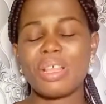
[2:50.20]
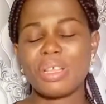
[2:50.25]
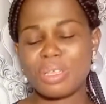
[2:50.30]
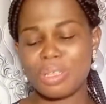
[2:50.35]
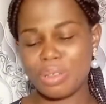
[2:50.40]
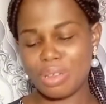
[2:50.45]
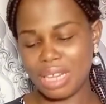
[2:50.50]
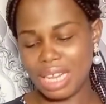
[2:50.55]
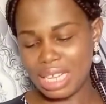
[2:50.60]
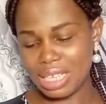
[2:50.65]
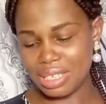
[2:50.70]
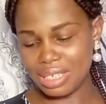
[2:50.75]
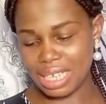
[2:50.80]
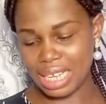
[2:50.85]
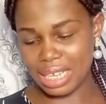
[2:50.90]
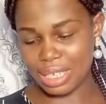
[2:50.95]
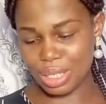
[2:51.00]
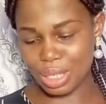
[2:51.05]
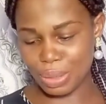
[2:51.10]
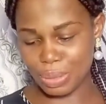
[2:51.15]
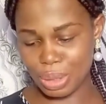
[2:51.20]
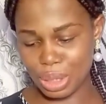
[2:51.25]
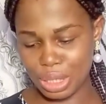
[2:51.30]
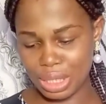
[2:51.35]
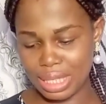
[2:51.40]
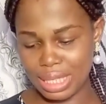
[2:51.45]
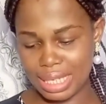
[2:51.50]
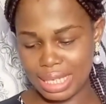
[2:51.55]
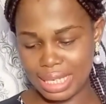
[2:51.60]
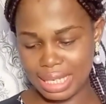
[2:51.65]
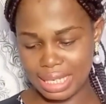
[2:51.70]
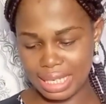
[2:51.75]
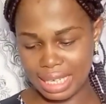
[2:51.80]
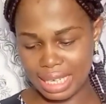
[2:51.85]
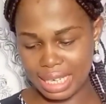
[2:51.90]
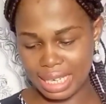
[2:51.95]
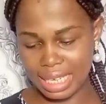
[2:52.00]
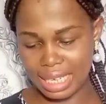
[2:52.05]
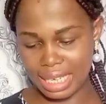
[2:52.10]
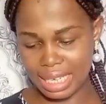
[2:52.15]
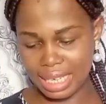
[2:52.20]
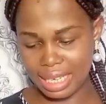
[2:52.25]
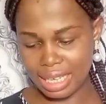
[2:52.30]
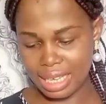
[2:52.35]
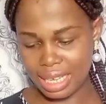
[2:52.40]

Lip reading: So let's look at option C.